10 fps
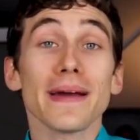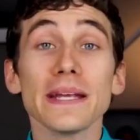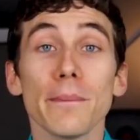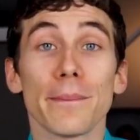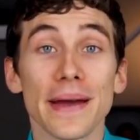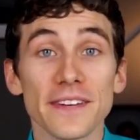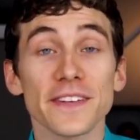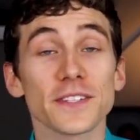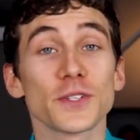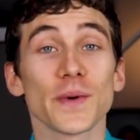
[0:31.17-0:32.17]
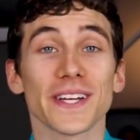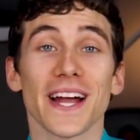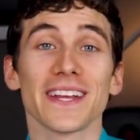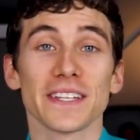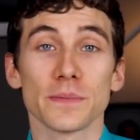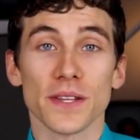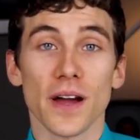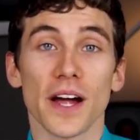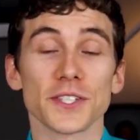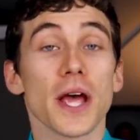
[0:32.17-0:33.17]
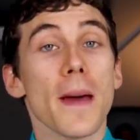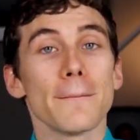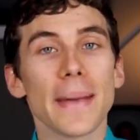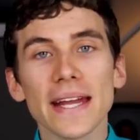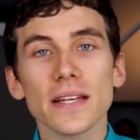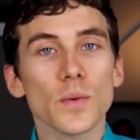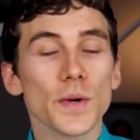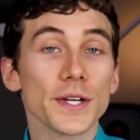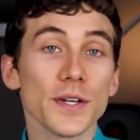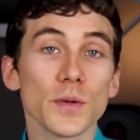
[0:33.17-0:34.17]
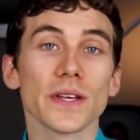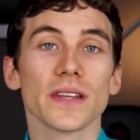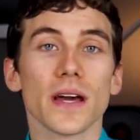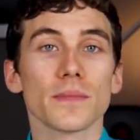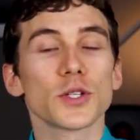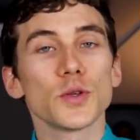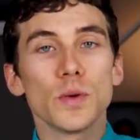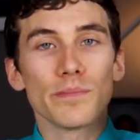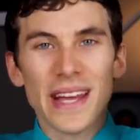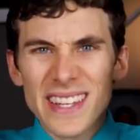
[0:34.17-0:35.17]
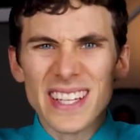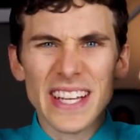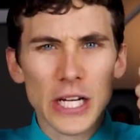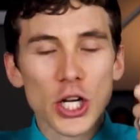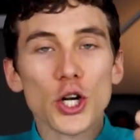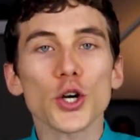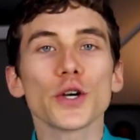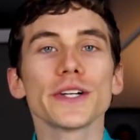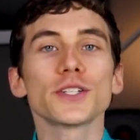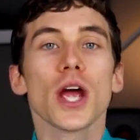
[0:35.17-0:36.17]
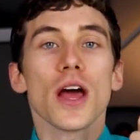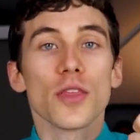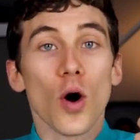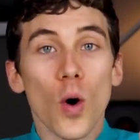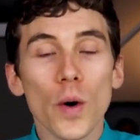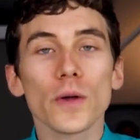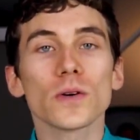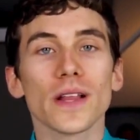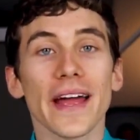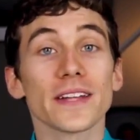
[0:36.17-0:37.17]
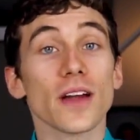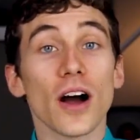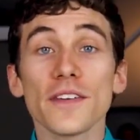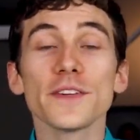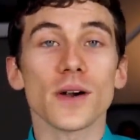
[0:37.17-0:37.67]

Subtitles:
are many benefits to doing an eyelid massage. Mainly, we're using them to basically encourage the oil glands of